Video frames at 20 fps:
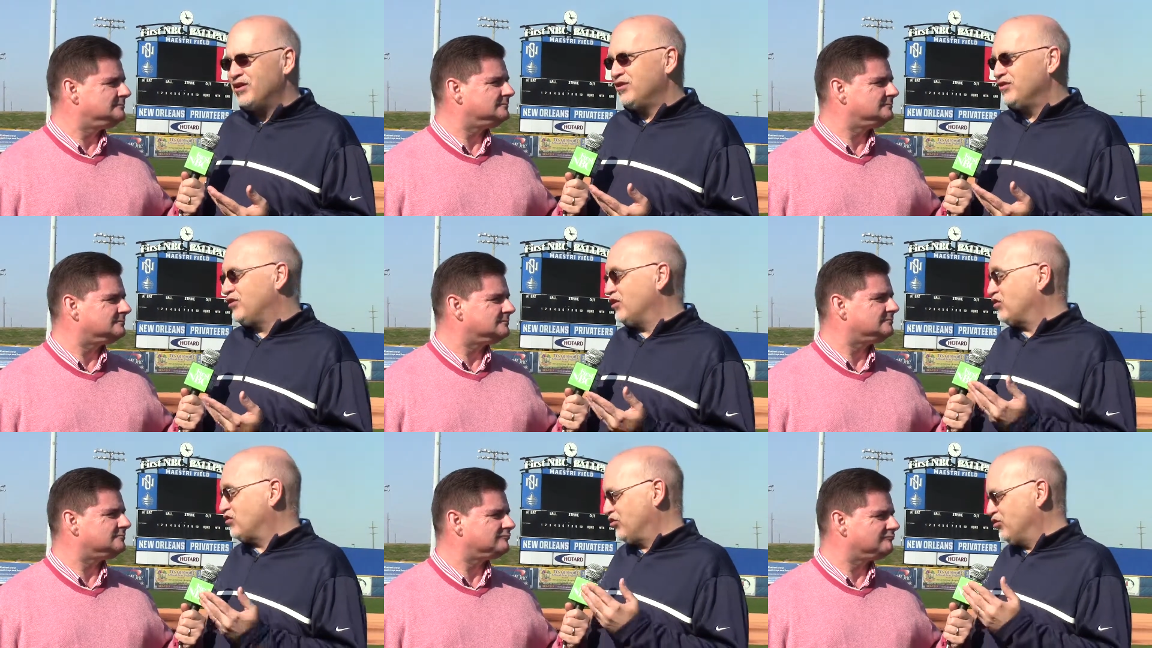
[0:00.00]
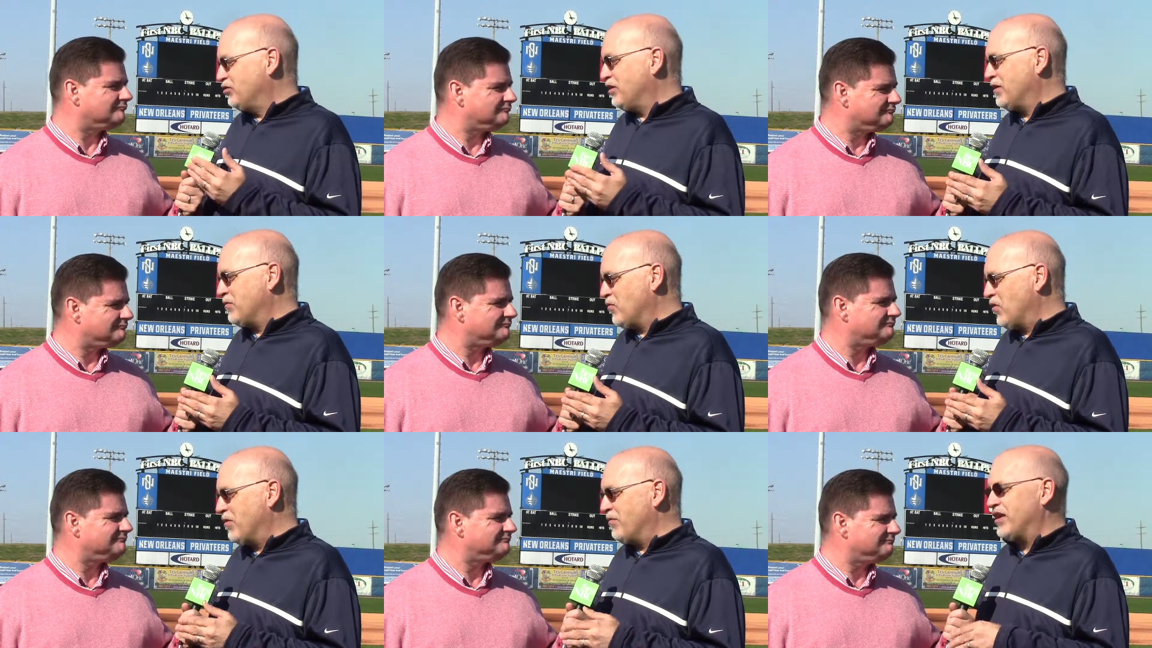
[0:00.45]
Speaker 1: The
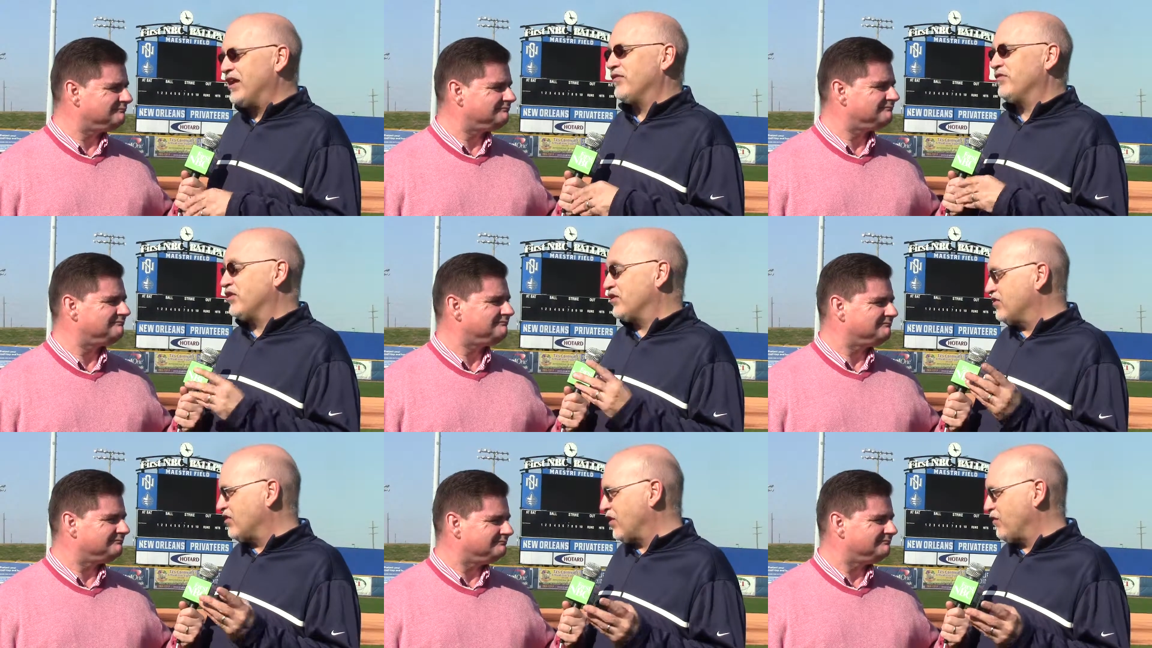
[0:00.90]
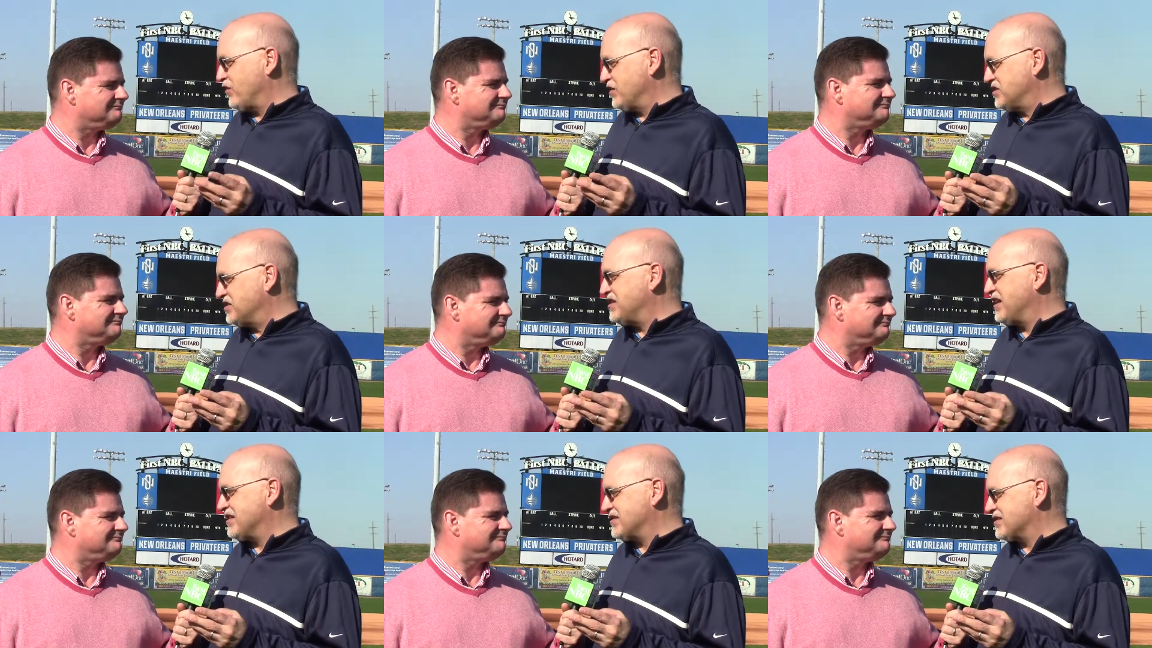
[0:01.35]
Tulane women have the
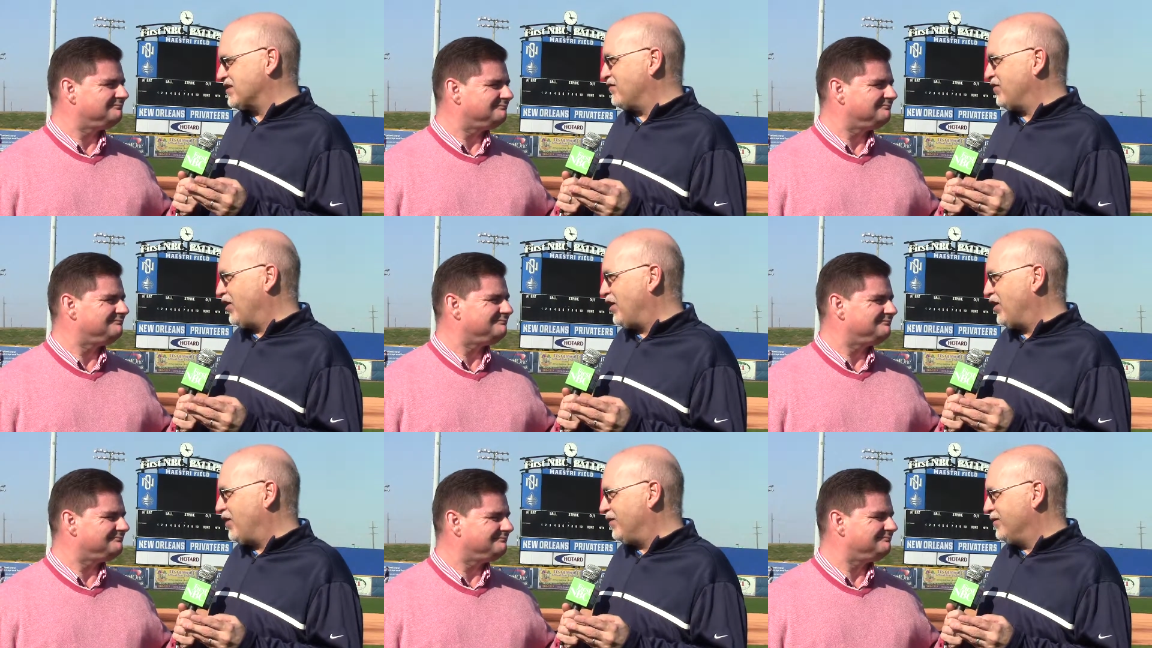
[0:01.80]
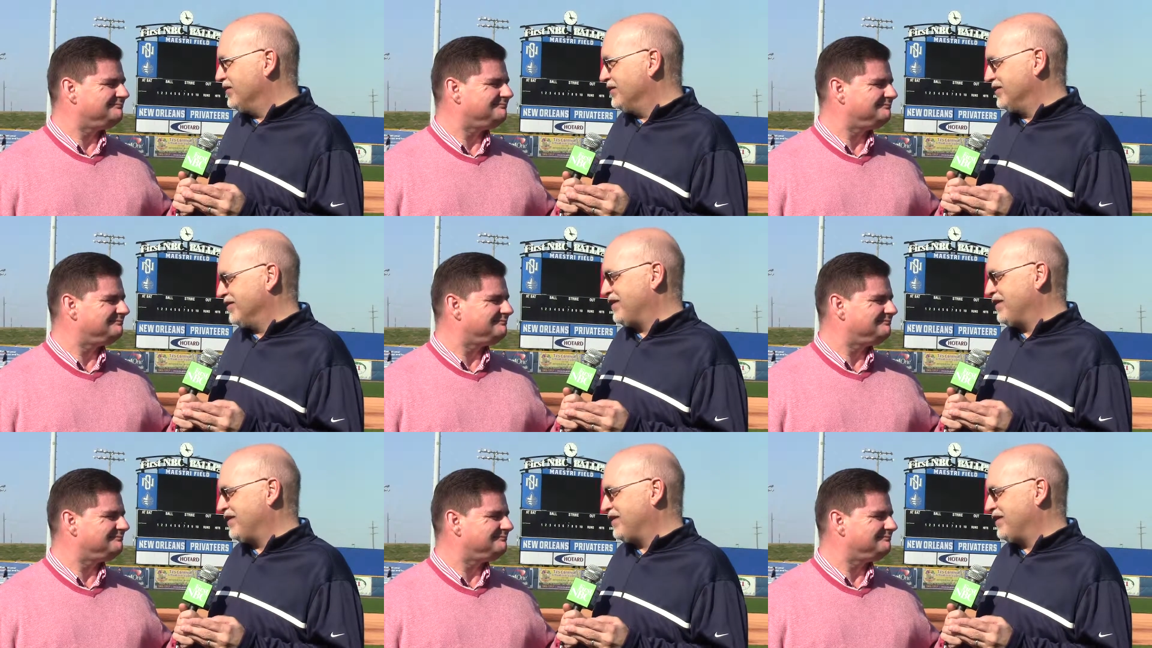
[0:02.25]
toughest task of all.